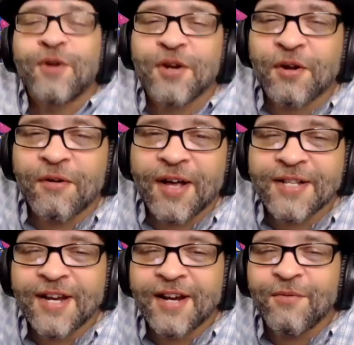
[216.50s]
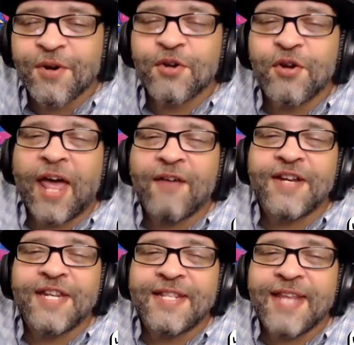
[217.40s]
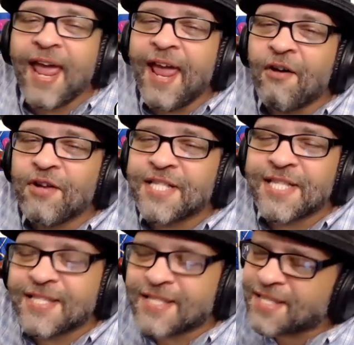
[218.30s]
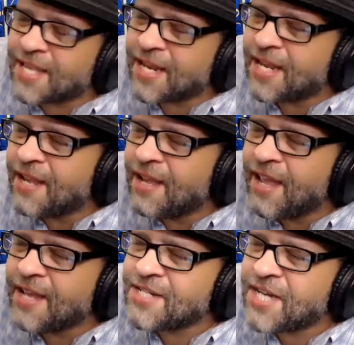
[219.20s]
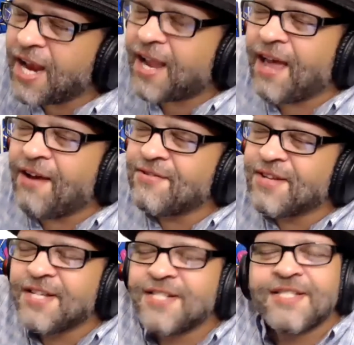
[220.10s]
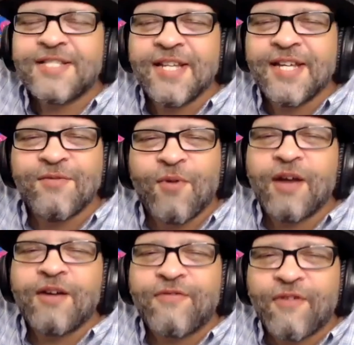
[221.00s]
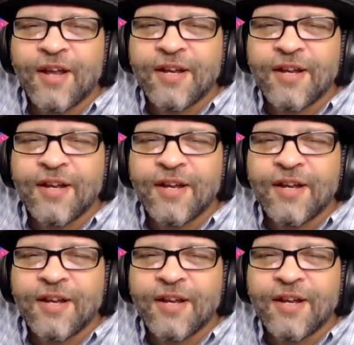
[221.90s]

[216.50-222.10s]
We're going to go out there. We're going to have a day on the city and check out the waterfront.